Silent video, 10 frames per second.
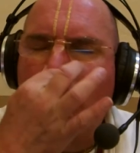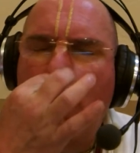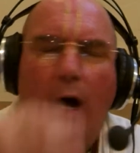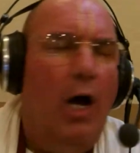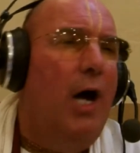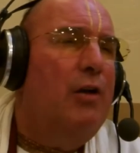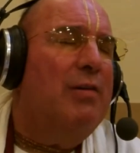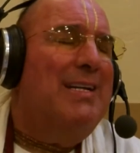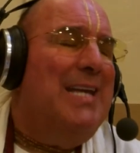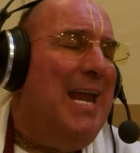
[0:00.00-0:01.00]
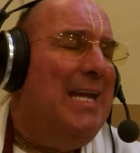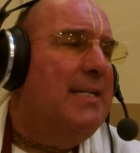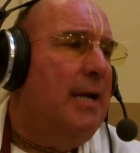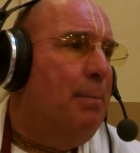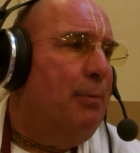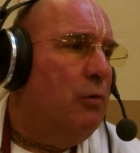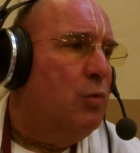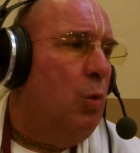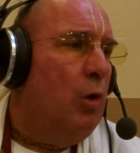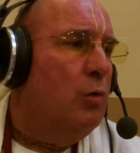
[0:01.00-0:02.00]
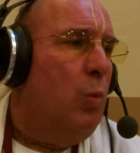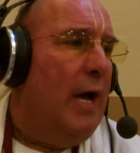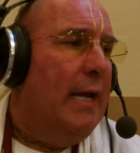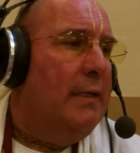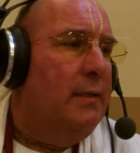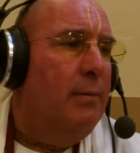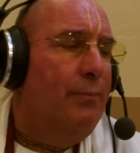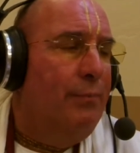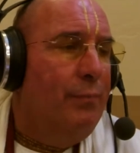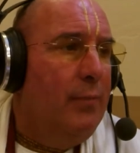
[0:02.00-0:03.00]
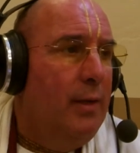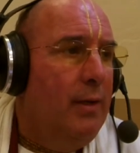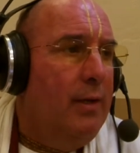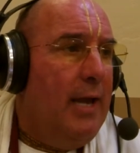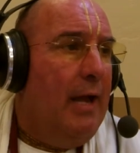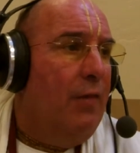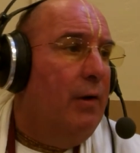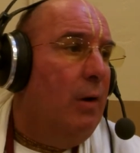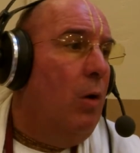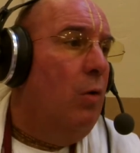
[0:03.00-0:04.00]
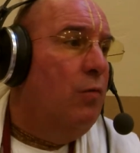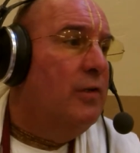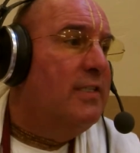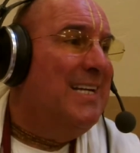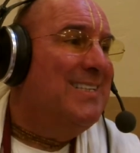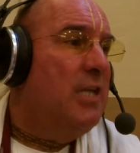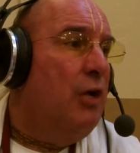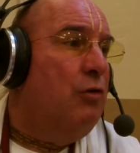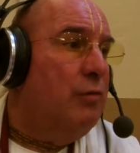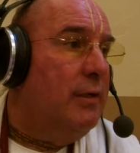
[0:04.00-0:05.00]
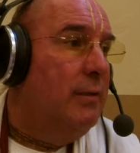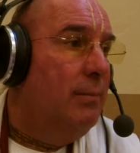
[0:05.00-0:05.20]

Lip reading: 108 temples worldwide. Now there are over 600.